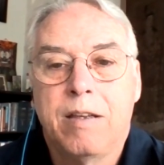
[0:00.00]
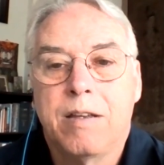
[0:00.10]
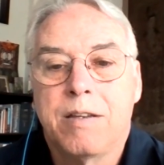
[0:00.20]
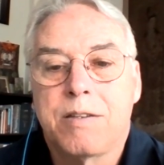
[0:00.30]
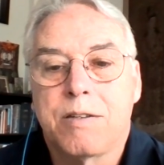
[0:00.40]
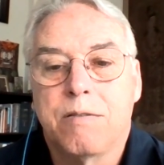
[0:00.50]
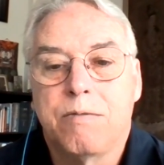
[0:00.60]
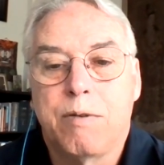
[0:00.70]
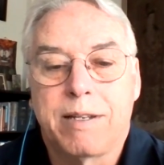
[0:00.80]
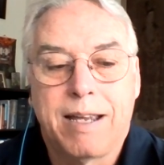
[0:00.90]
So if
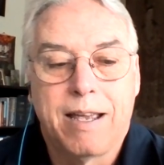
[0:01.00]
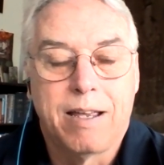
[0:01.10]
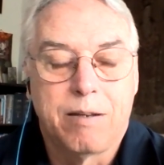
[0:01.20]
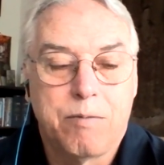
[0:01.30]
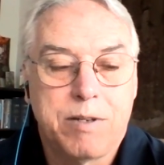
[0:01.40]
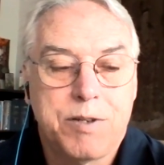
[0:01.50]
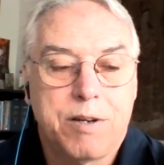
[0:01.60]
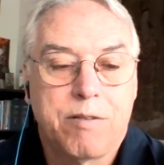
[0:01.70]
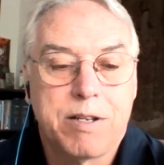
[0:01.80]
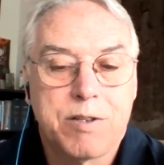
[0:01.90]
one can, one
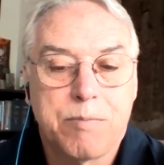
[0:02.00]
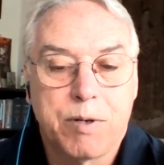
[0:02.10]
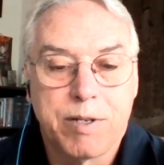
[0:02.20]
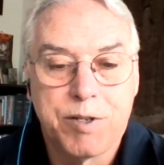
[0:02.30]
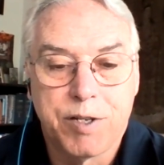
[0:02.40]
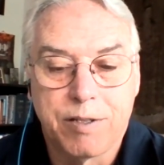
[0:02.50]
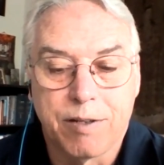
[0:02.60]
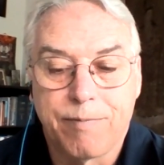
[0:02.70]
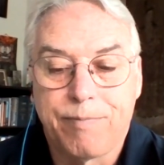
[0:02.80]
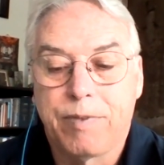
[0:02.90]
generates the bodhicitta.
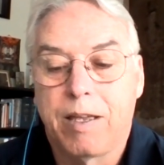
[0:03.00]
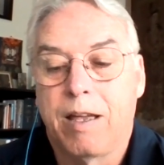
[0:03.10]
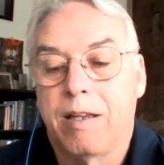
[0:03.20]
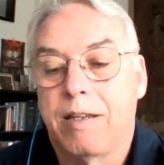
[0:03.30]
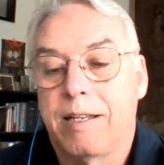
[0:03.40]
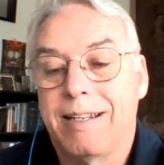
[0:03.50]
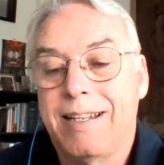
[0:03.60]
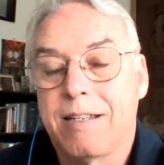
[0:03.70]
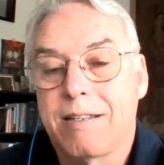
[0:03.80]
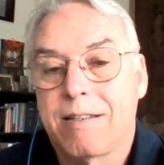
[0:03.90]
And at
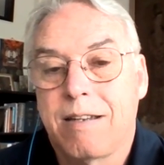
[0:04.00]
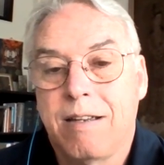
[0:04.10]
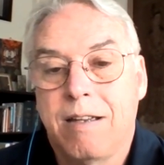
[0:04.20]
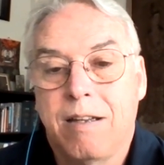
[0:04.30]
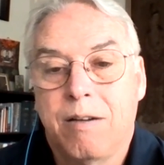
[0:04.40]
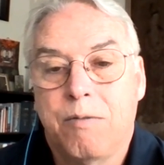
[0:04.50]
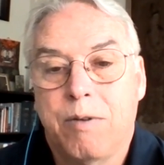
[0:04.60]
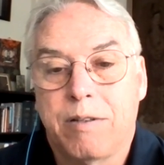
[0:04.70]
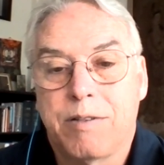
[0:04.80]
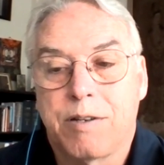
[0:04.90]
least
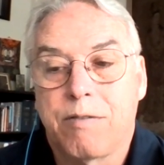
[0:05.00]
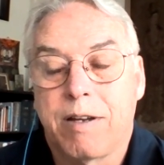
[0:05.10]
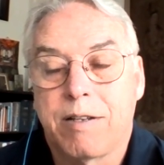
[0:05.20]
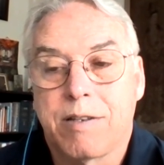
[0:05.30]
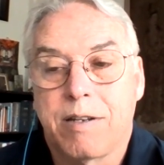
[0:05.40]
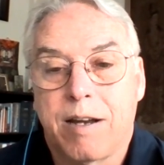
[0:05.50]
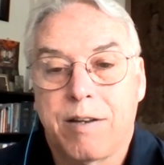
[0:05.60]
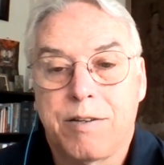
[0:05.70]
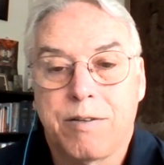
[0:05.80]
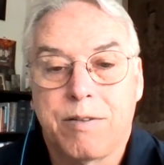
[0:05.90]
one generates an
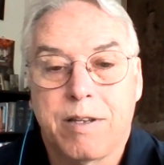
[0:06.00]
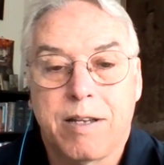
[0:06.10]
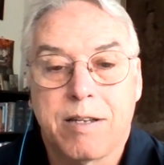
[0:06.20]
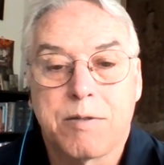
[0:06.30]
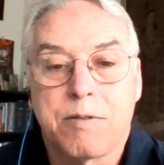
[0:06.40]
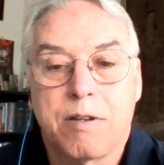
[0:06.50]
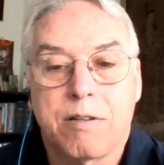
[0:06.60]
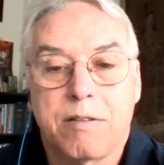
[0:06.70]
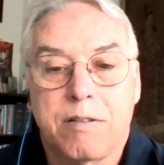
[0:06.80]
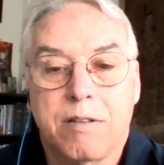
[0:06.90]
attitude that has
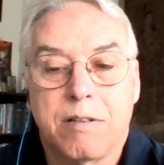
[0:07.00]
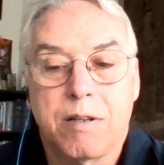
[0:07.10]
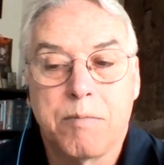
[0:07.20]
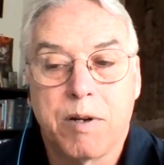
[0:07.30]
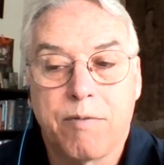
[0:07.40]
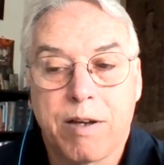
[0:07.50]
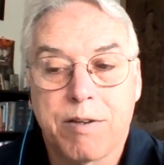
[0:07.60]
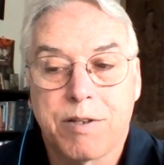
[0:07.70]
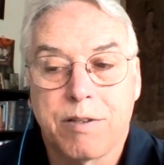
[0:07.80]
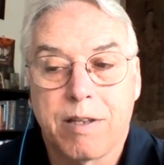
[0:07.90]
a
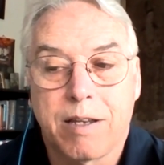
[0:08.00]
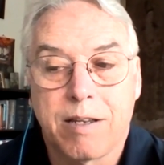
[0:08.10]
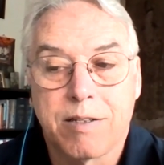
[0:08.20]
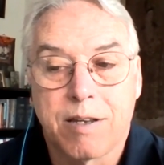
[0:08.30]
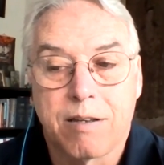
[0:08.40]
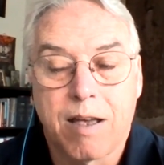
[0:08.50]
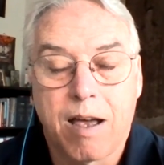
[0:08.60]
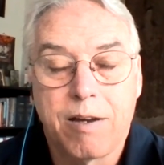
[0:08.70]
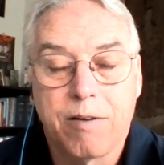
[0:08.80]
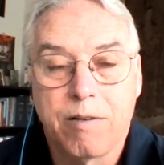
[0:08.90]
motivation that has a
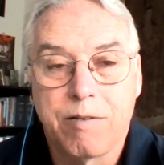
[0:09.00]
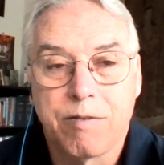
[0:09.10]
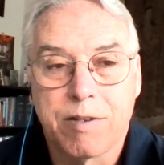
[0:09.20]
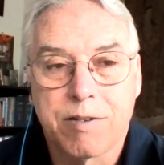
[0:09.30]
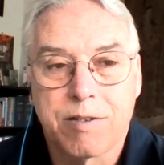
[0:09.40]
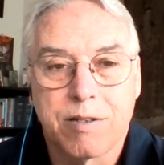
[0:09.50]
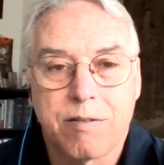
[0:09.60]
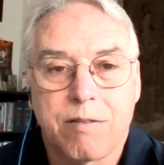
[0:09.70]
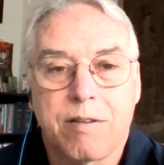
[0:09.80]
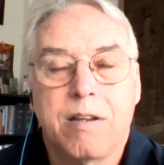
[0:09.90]
higher interest
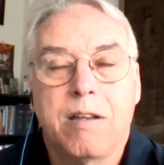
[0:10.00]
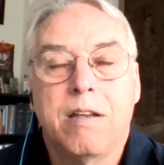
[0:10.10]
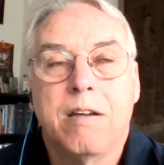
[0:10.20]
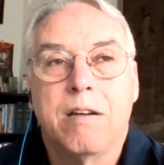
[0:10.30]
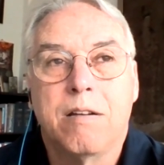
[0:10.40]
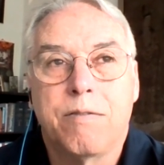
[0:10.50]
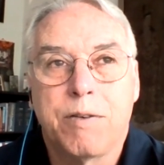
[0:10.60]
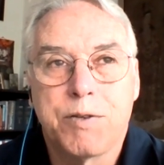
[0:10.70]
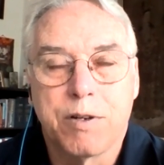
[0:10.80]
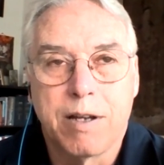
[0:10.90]
in
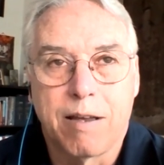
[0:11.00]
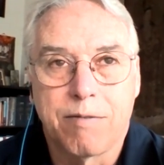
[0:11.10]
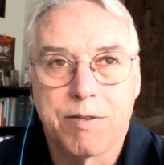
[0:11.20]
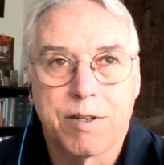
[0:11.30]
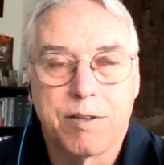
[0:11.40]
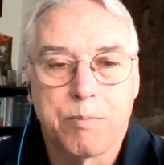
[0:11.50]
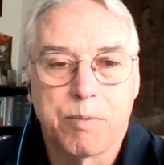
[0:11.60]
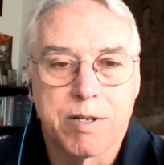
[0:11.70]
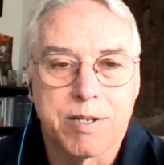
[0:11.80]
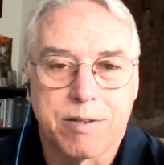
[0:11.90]
future lives than the
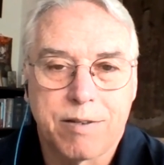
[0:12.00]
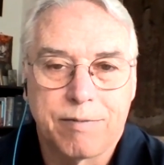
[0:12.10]
present.